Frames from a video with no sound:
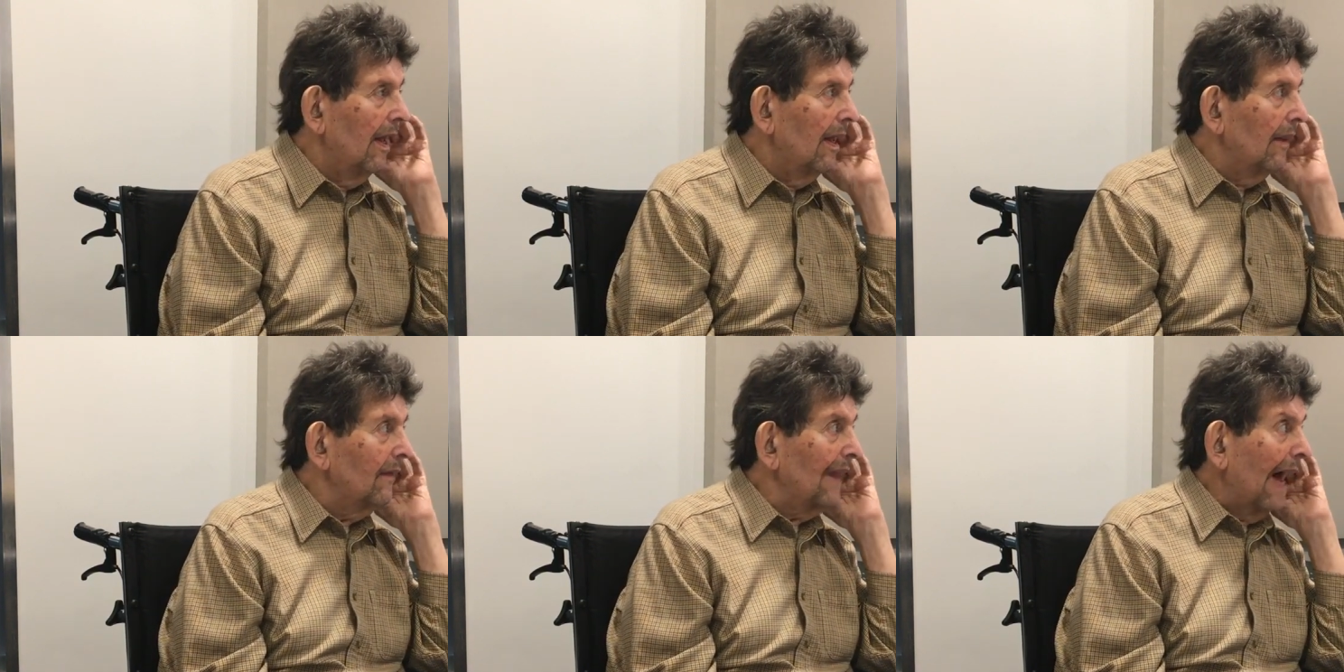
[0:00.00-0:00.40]

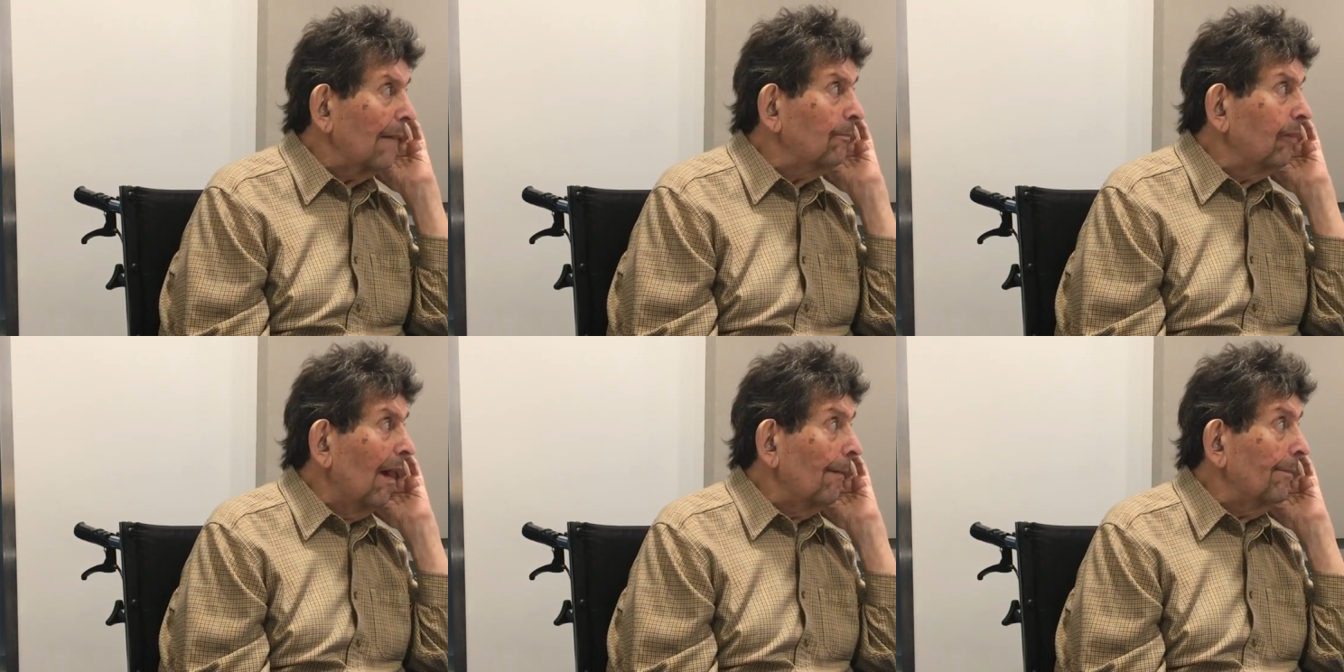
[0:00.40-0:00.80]

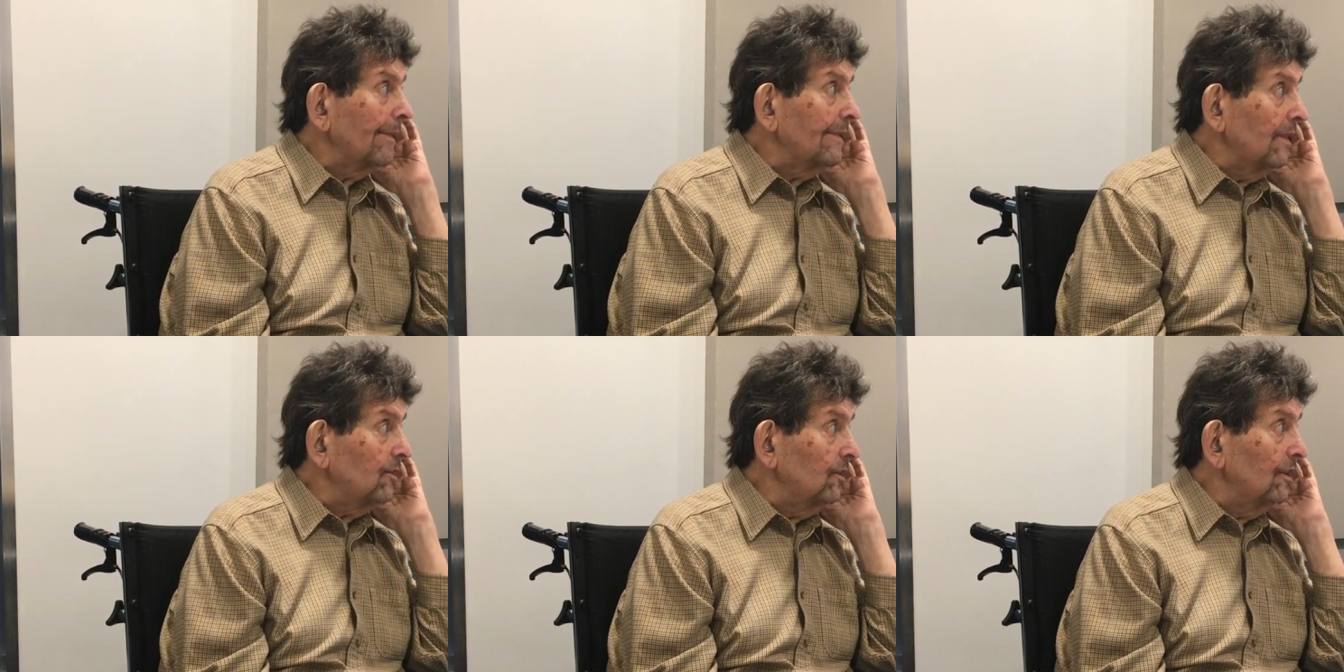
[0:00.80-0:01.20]
That
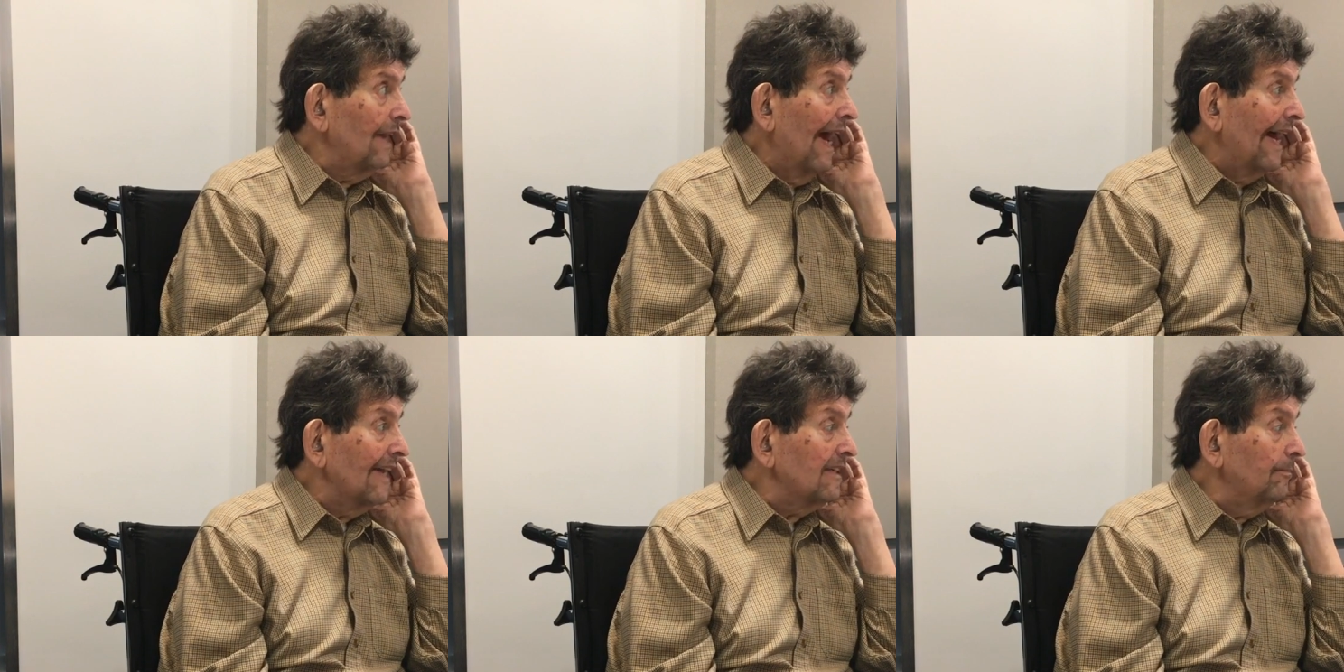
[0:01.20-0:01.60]
proposition
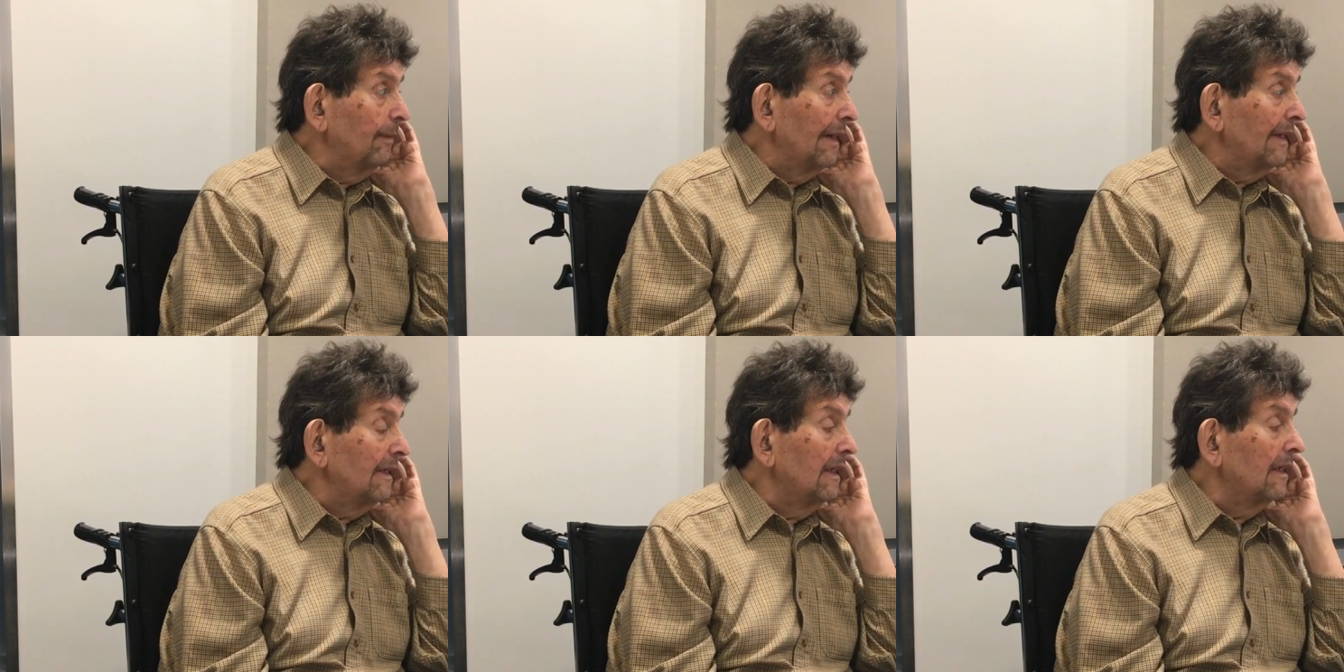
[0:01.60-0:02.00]
has
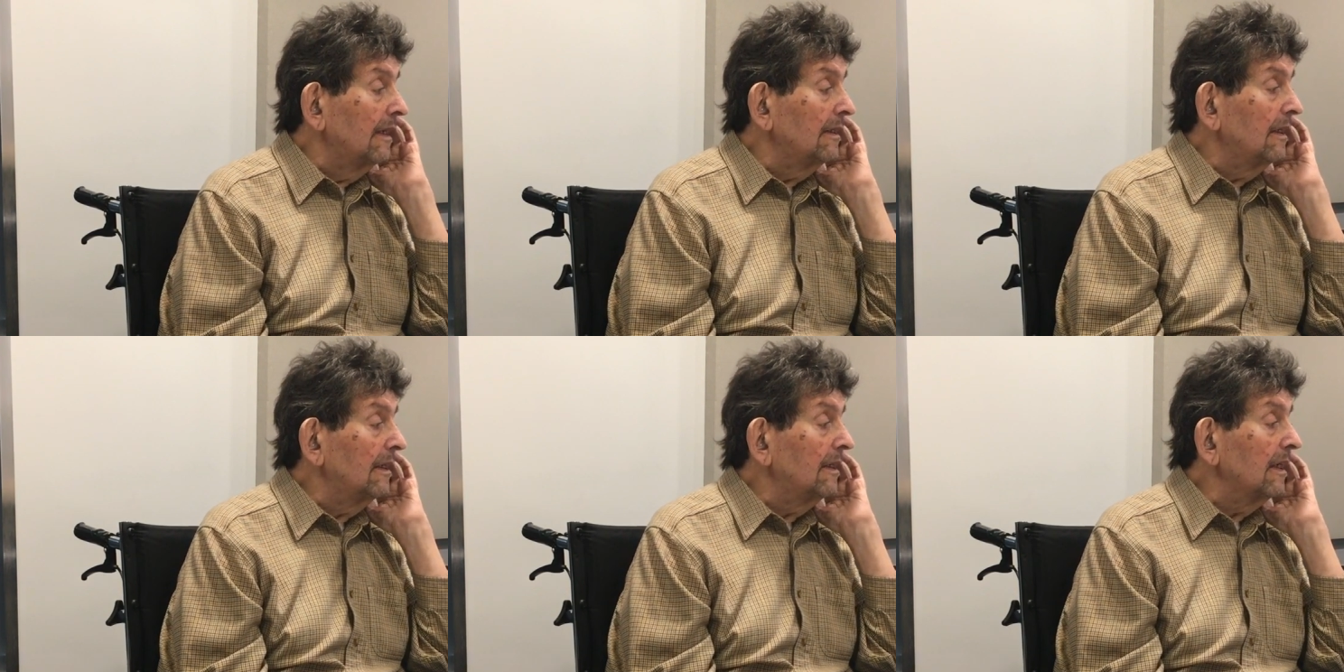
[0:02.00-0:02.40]
been
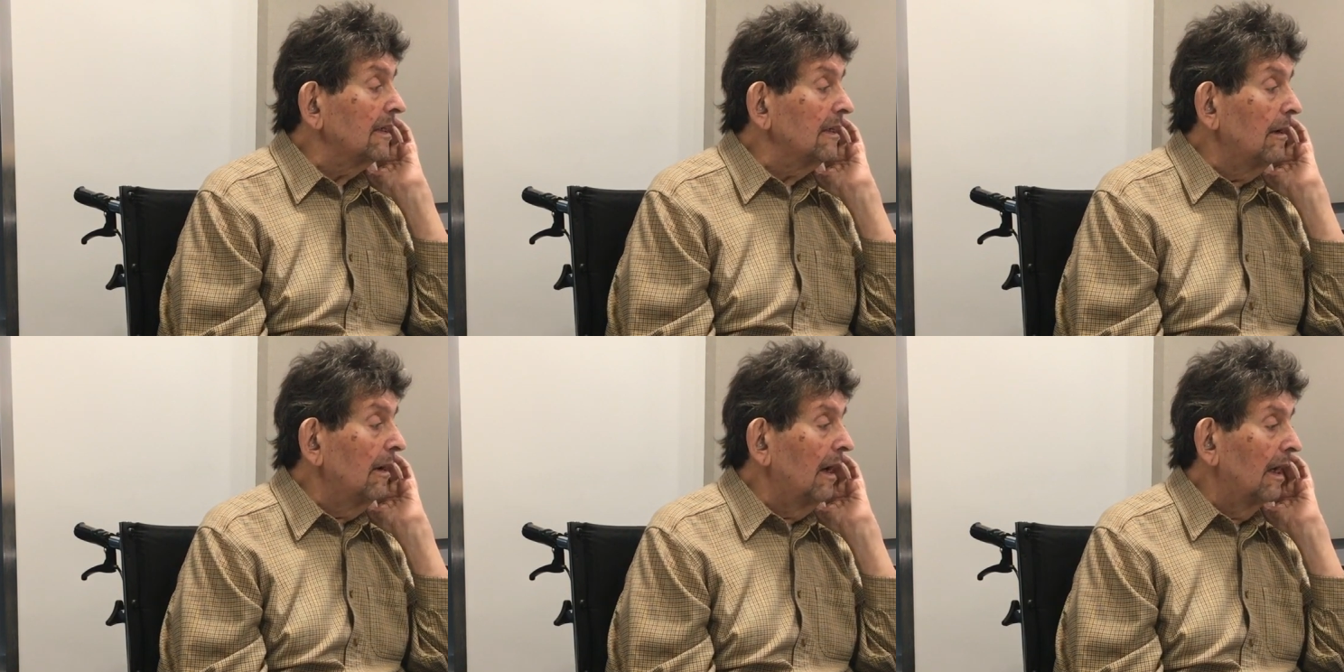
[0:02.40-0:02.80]

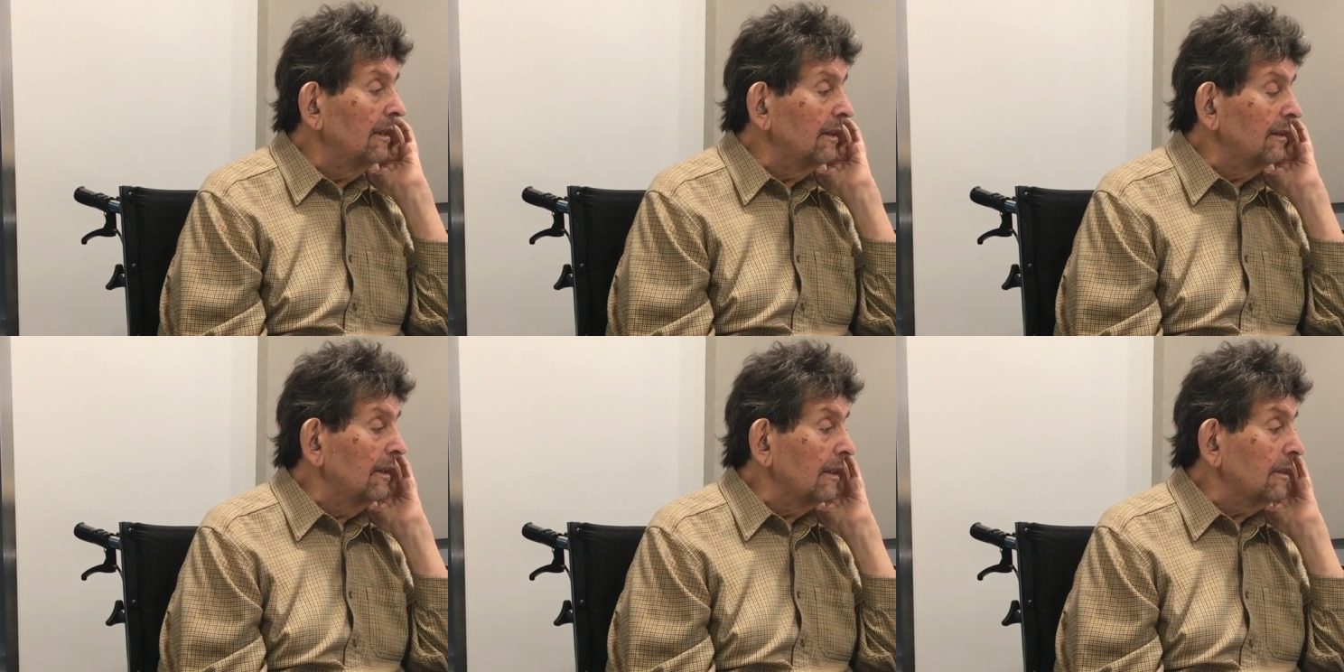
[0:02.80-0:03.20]

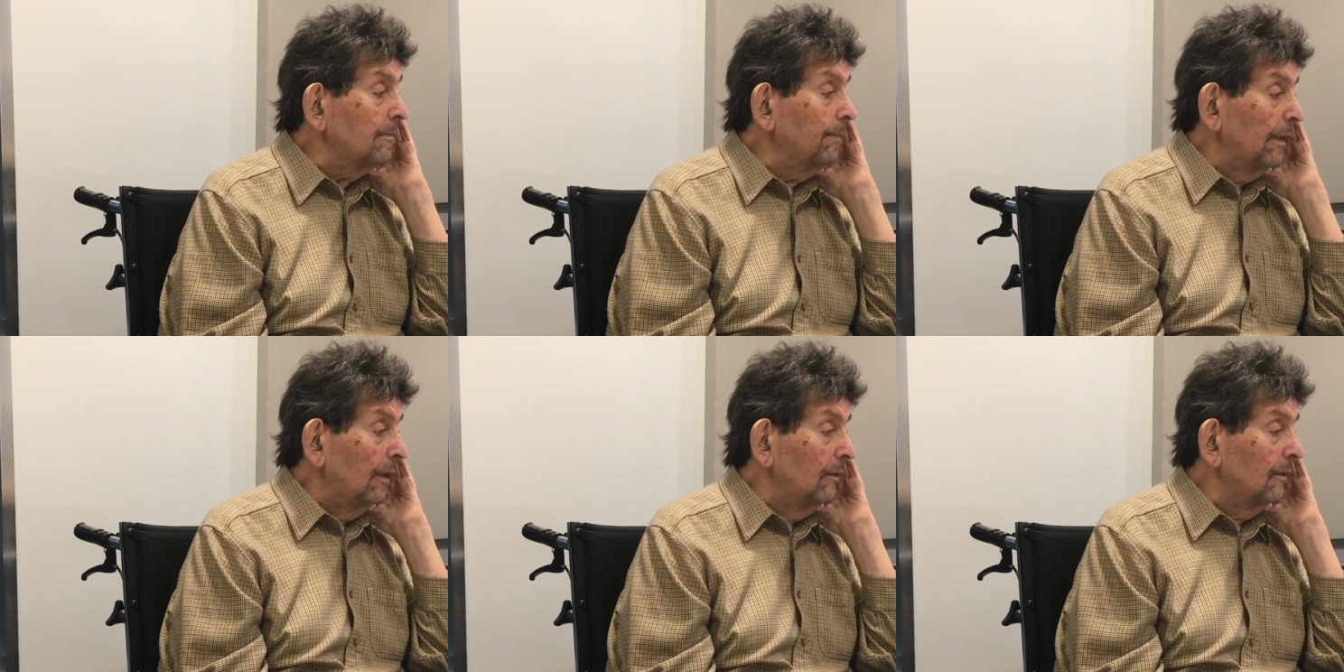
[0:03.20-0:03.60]
undisputed.